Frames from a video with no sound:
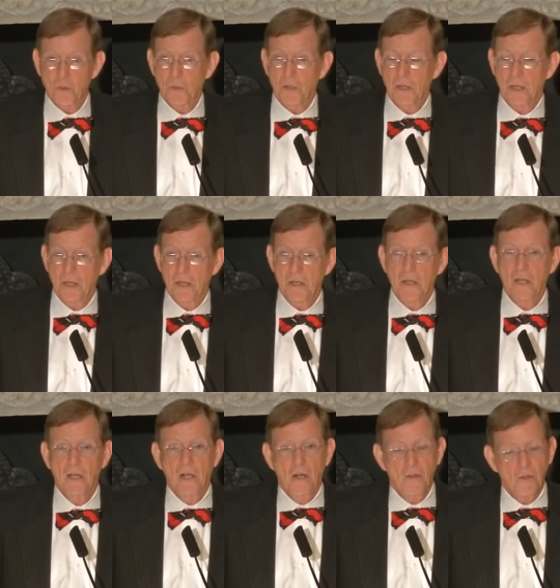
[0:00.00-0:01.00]

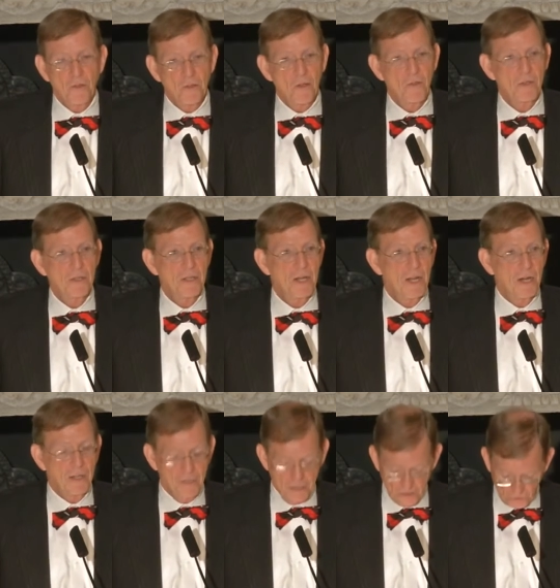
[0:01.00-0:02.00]
trade, the southern
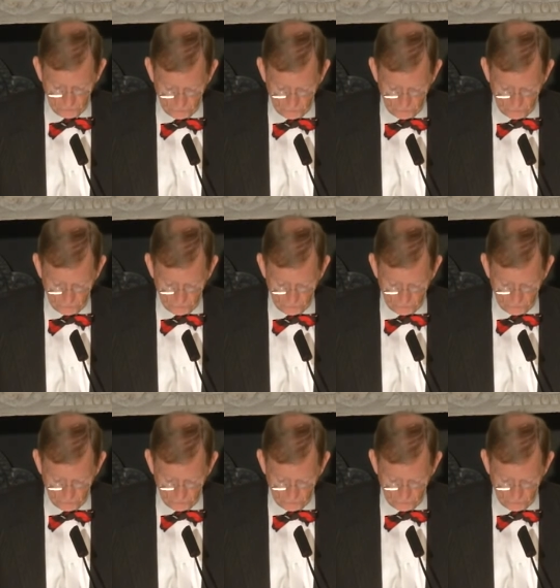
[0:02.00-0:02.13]
colonies